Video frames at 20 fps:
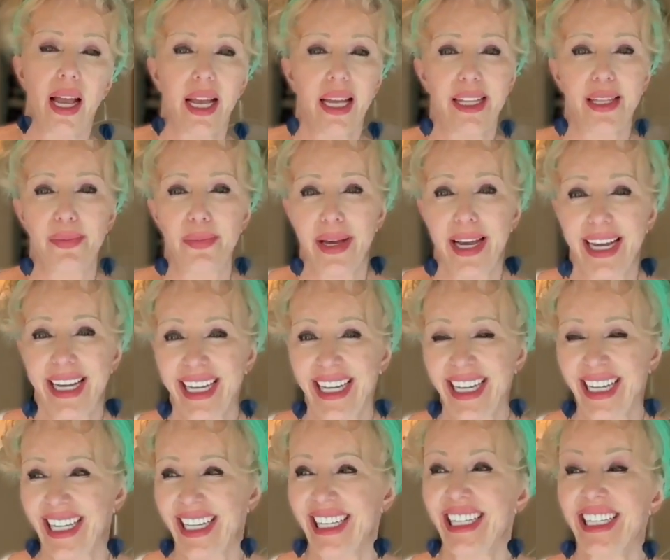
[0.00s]
And
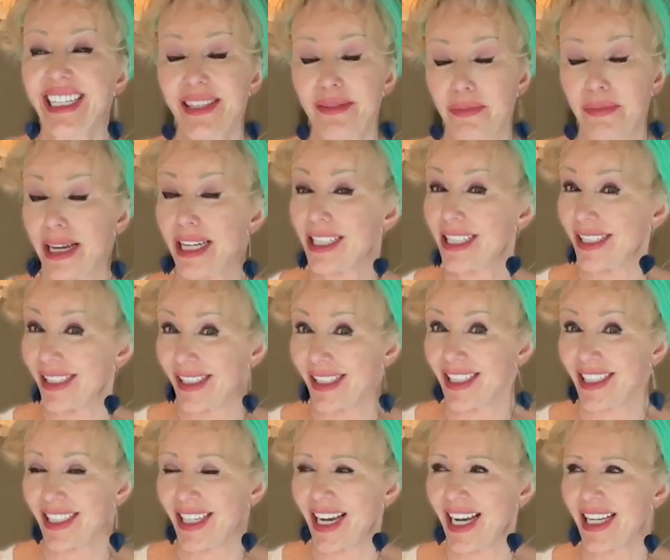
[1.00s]
the patient
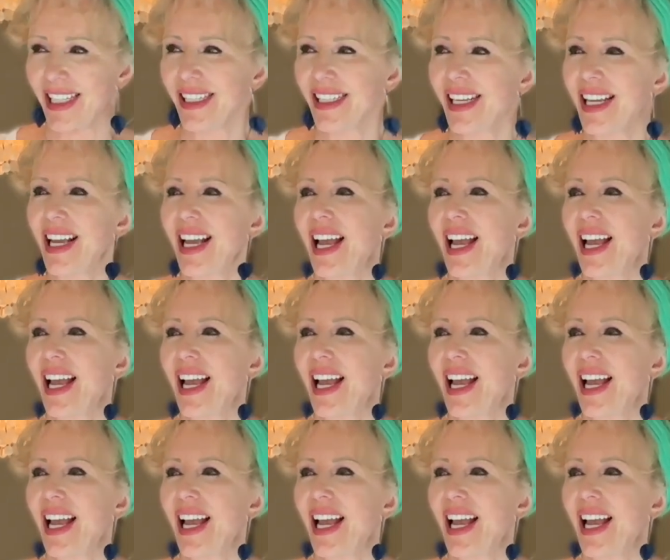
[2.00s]
said yes.